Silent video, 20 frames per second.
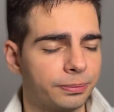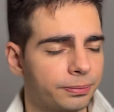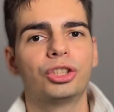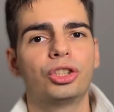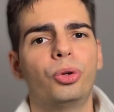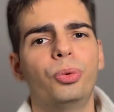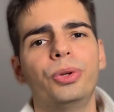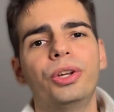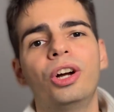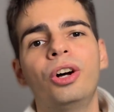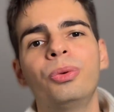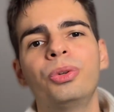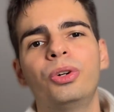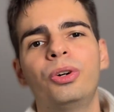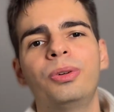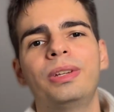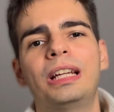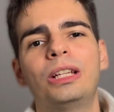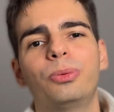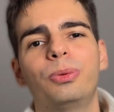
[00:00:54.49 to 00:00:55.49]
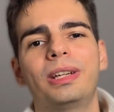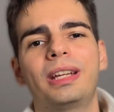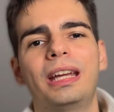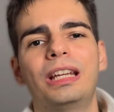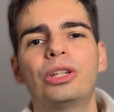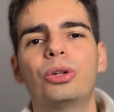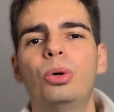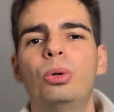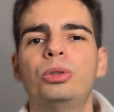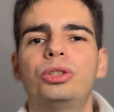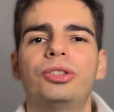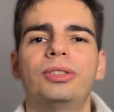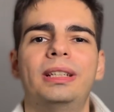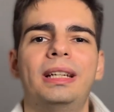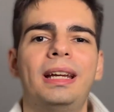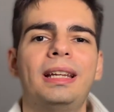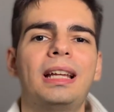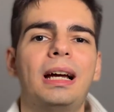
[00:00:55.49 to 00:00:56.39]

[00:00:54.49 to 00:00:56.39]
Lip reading: So we all know that we can go to the